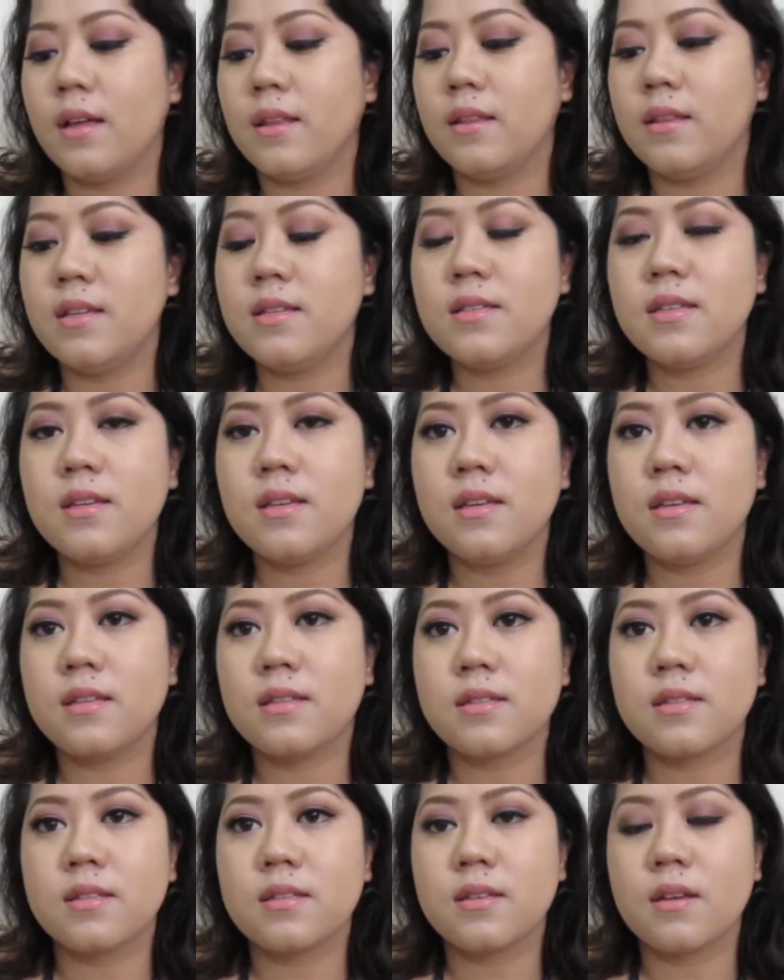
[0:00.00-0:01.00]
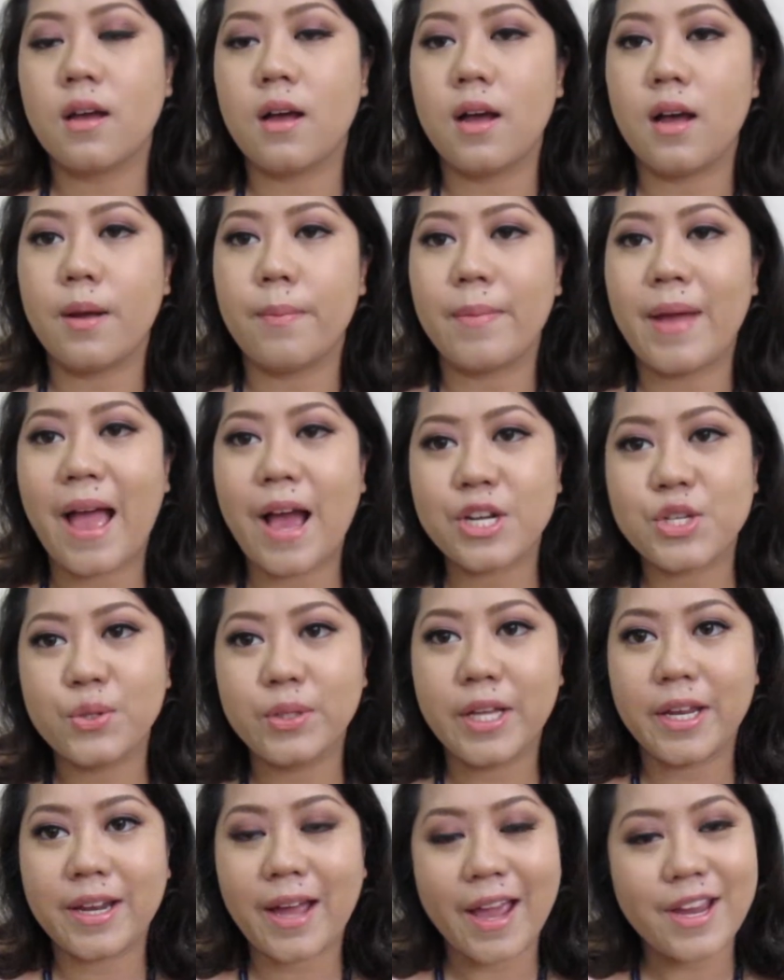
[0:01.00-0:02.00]
This is
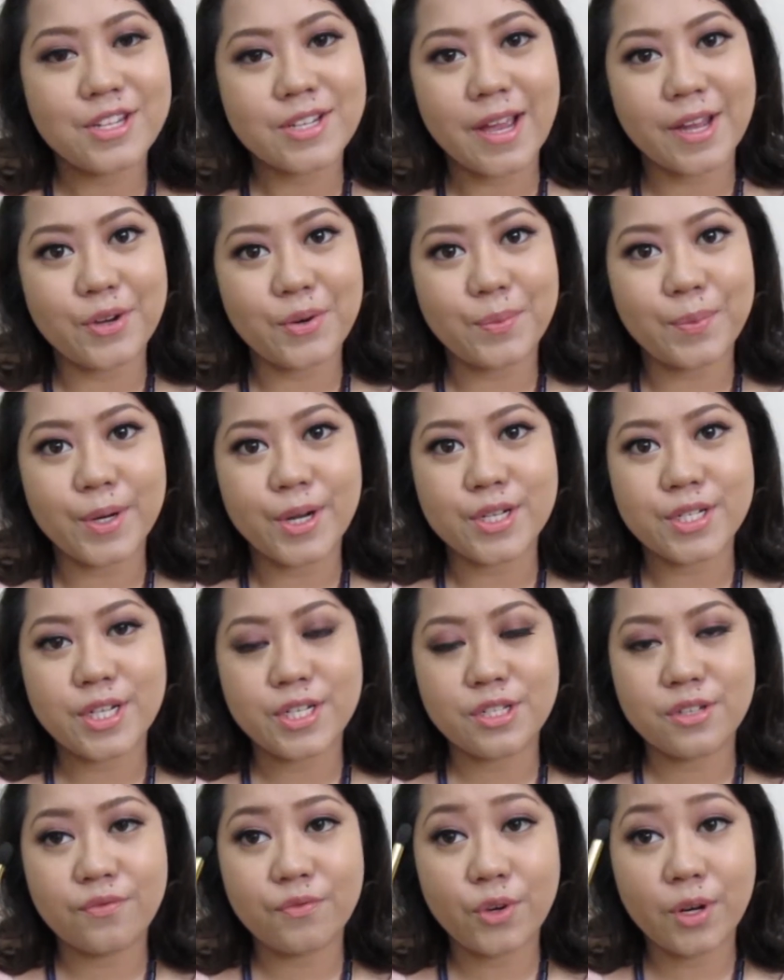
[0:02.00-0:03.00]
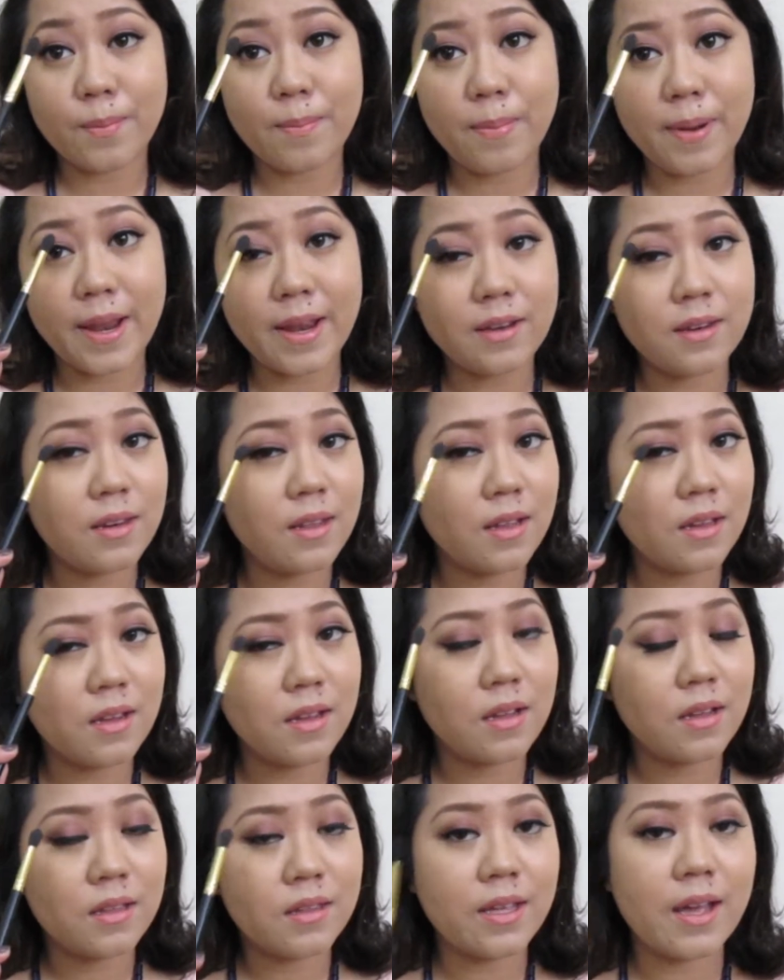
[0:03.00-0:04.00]
actually an eyeshadow brush. It's for
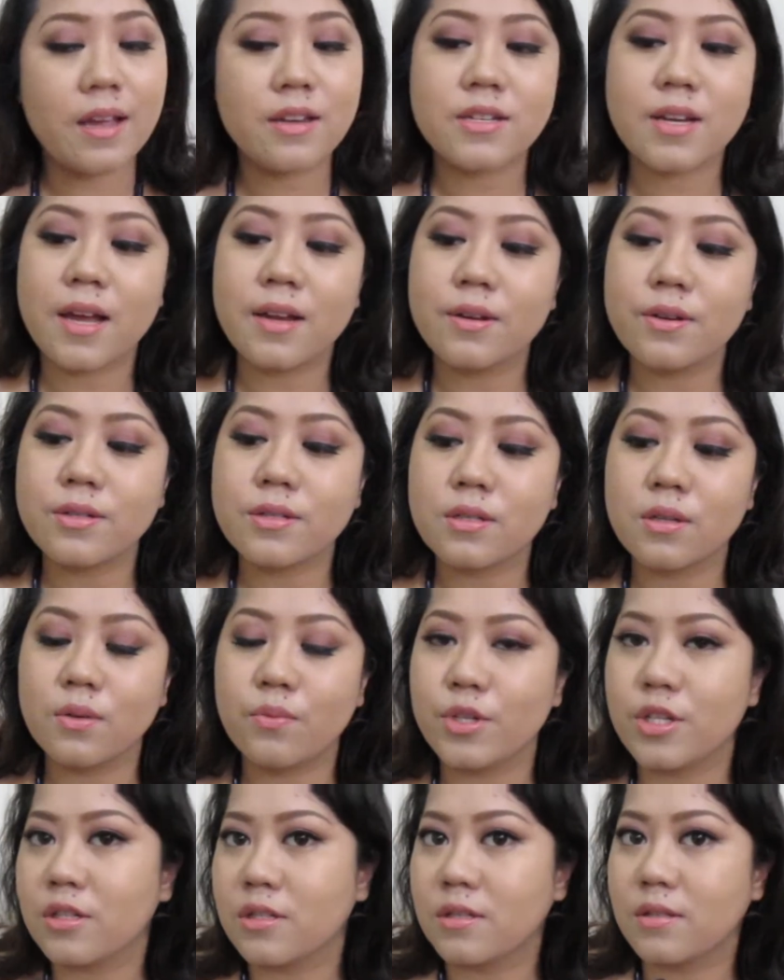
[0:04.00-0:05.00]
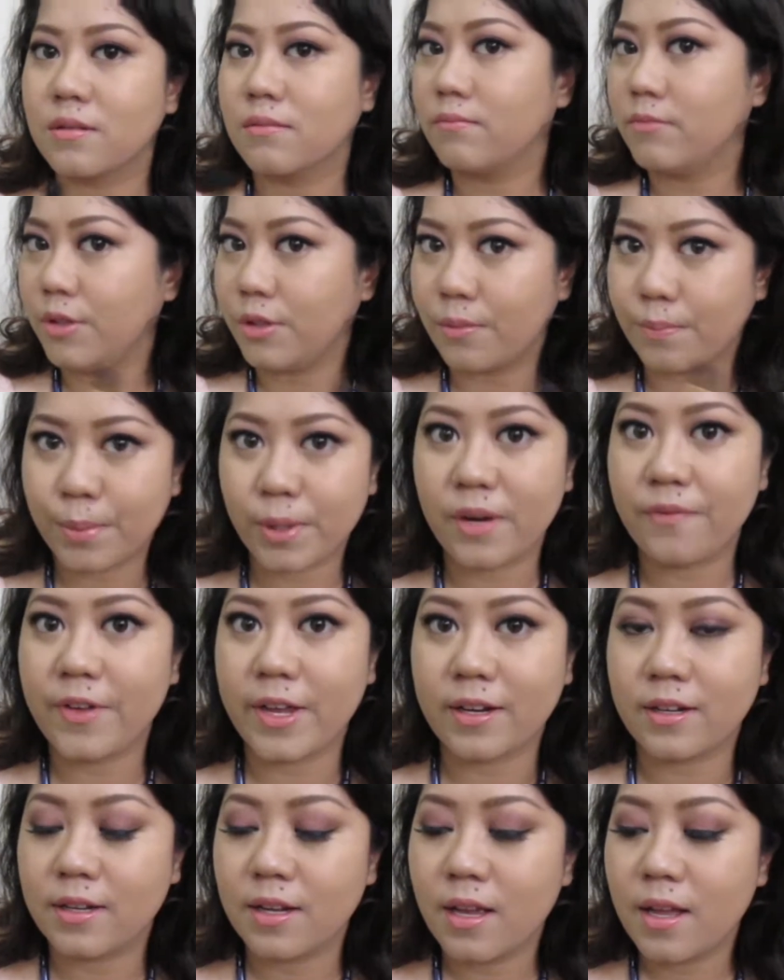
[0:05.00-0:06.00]
blending the eyeshadows, which is perfect